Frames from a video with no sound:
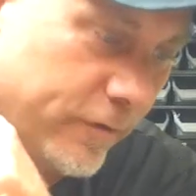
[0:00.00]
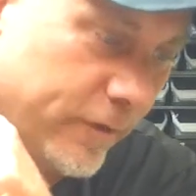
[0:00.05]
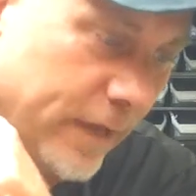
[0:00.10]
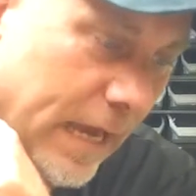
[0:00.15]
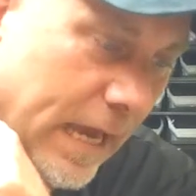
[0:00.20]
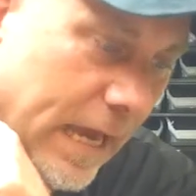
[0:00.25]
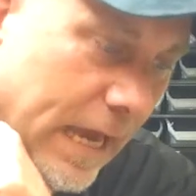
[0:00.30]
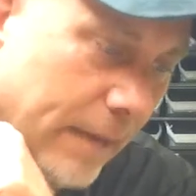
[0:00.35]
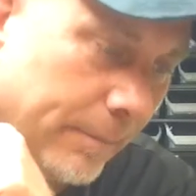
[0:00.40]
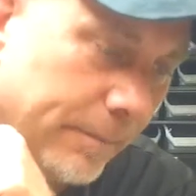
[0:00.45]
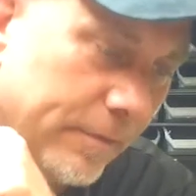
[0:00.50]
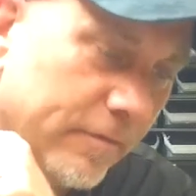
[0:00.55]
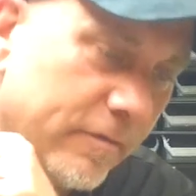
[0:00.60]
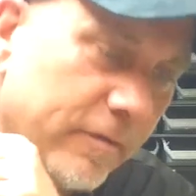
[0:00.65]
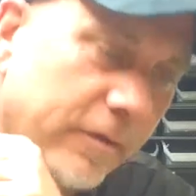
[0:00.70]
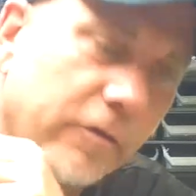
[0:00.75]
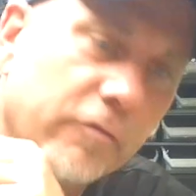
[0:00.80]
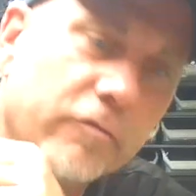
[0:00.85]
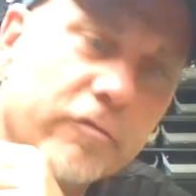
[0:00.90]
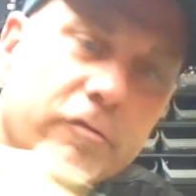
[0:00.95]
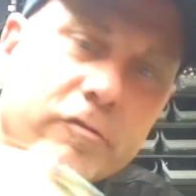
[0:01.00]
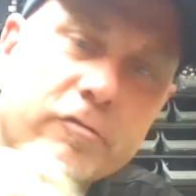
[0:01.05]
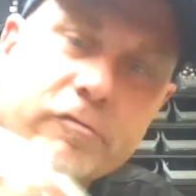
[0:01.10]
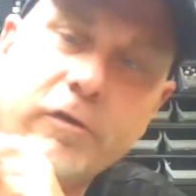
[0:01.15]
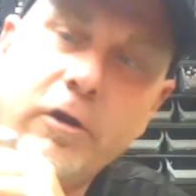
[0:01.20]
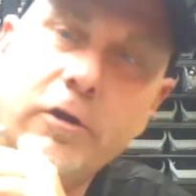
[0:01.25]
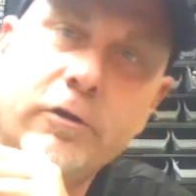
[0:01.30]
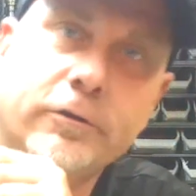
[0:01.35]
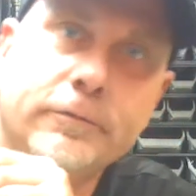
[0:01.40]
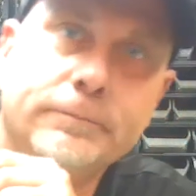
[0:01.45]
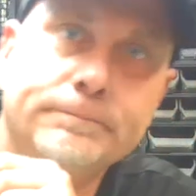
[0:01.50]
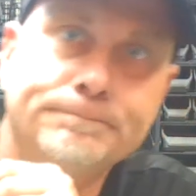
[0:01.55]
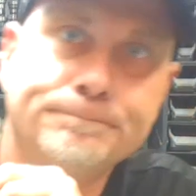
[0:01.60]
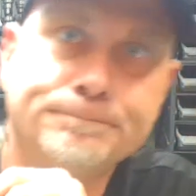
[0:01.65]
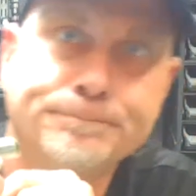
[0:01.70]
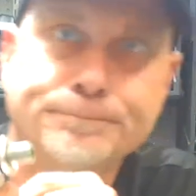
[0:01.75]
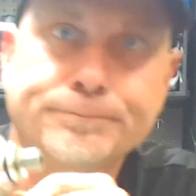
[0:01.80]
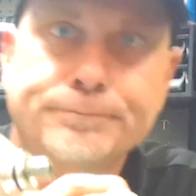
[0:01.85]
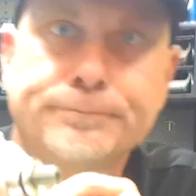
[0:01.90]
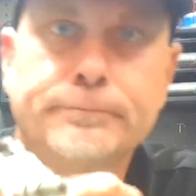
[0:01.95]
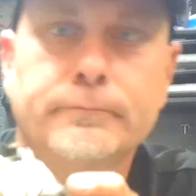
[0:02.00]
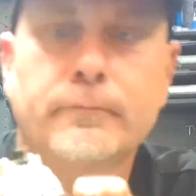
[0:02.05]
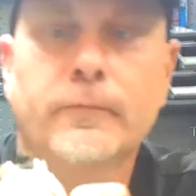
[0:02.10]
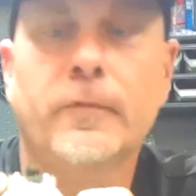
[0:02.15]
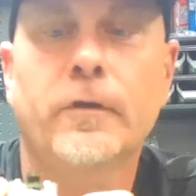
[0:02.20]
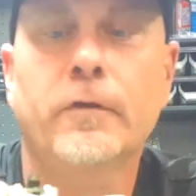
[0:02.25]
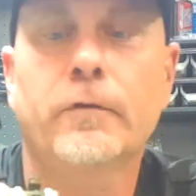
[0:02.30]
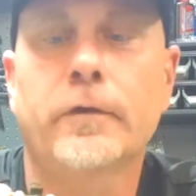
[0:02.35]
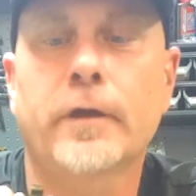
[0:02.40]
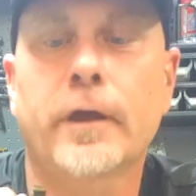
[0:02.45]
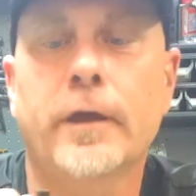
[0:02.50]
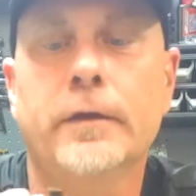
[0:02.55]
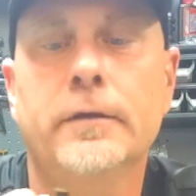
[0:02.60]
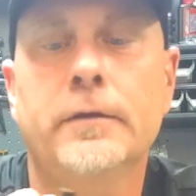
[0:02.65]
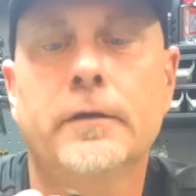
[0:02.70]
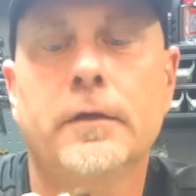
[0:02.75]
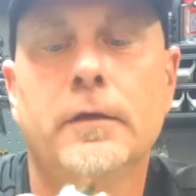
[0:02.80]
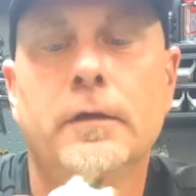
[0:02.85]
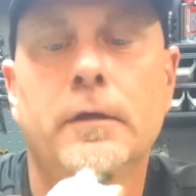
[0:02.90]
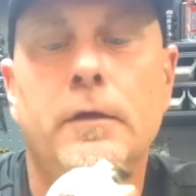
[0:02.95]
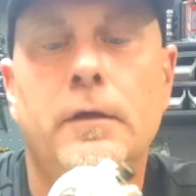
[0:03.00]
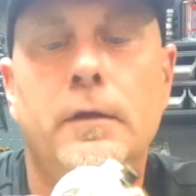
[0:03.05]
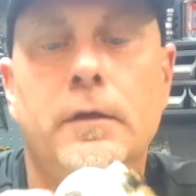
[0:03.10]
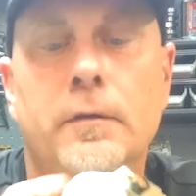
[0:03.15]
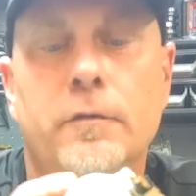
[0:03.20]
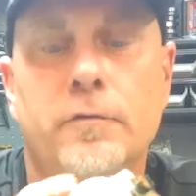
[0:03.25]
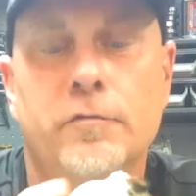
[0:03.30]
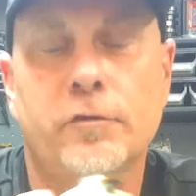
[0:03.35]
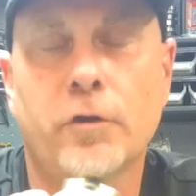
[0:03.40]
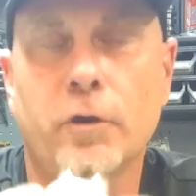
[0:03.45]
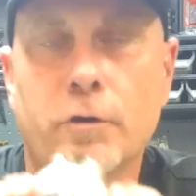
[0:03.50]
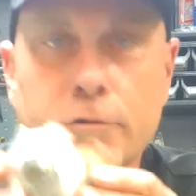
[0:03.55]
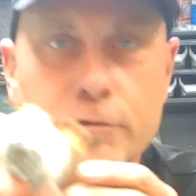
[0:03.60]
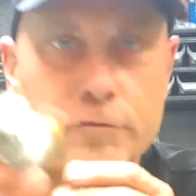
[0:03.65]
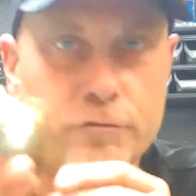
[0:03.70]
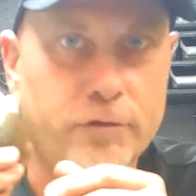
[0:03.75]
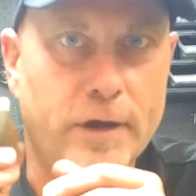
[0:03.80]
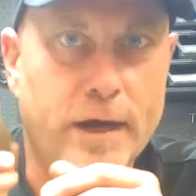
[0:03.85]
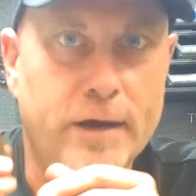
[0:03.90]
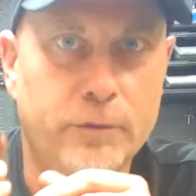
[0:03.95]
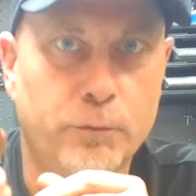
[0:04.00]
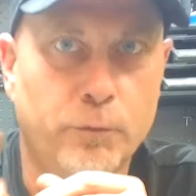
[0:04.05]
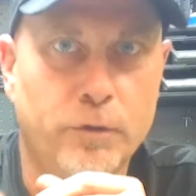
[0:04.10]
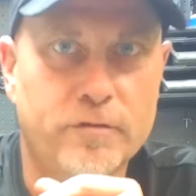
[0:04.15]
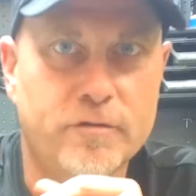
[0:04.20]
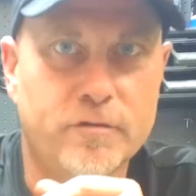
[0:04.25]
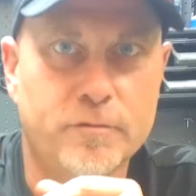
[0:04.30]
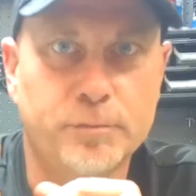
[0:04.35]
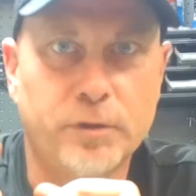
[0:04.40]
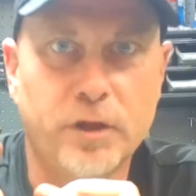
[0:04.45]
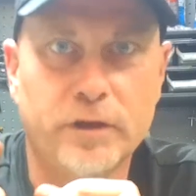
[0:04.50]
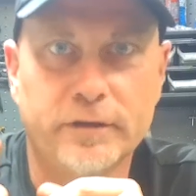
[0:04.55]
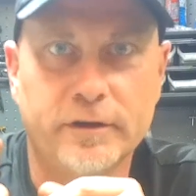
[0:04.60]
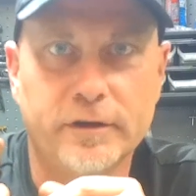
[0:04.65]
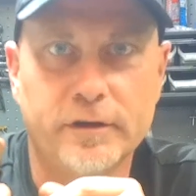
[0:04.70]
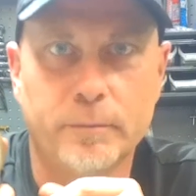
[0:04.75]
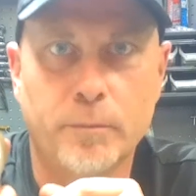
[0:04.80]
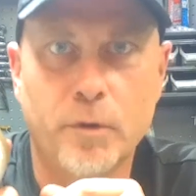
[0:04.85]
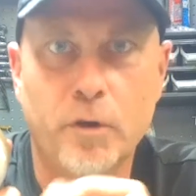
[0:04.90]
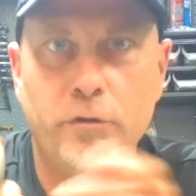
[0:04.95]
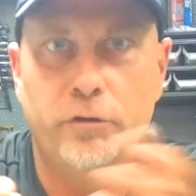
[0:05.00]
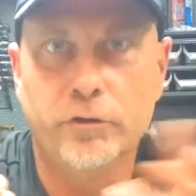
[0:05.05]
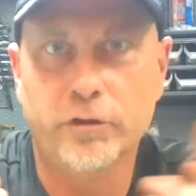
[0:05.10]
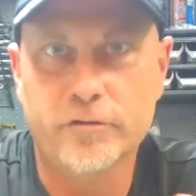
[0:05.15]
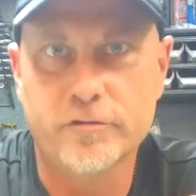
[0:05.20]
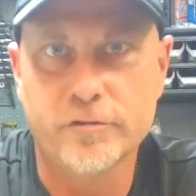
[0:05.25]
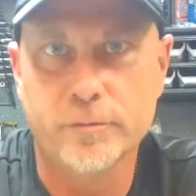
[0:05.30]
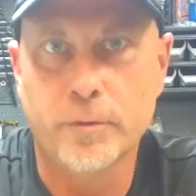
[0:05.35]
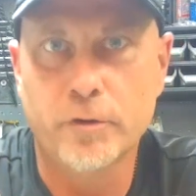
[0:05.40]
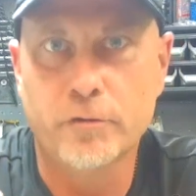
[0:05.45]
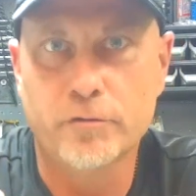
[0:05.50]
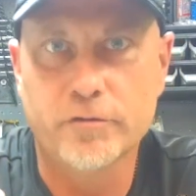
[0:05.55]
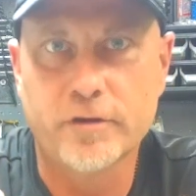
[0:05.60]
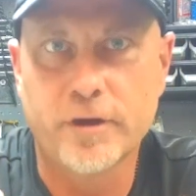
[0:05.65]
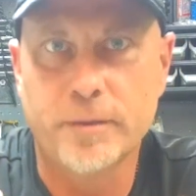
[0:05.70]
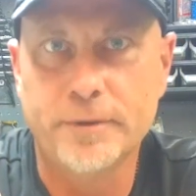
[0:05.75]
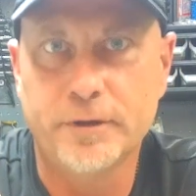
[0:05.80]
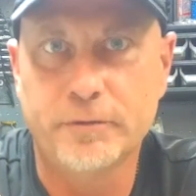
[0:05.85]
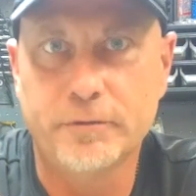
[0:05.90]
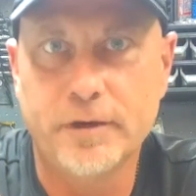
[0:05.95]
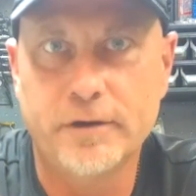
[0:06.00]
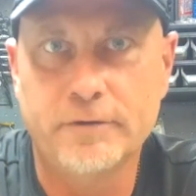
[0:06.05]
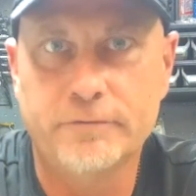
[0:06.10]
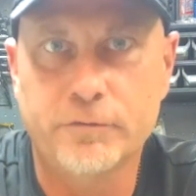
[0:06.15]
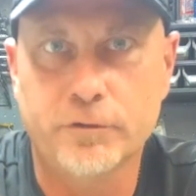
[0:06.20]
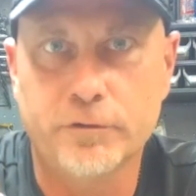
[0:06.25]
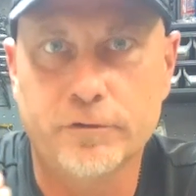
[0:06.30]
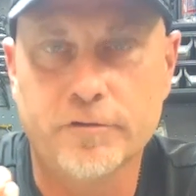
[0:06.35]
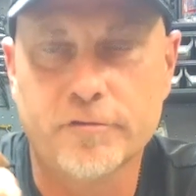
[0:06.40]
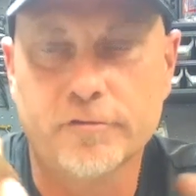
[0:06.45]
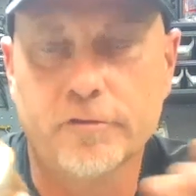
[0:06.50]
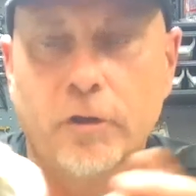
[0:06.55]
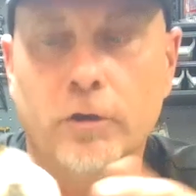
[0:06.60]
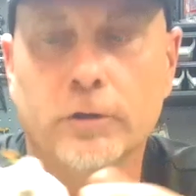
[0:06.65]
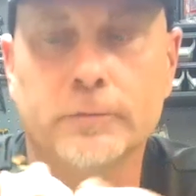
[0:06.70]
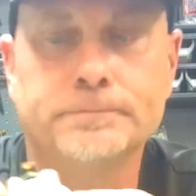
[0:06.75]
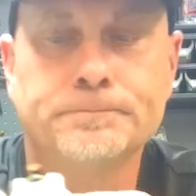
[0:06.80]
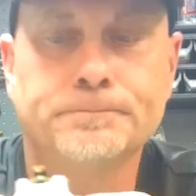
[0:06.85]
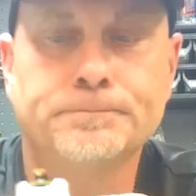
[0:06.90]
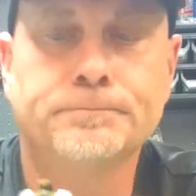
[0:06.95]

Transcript: that happens, it goes to your starter. Okay, the starter is grounded once it's plugged into the motor because your motor's got to be grounded for it to start.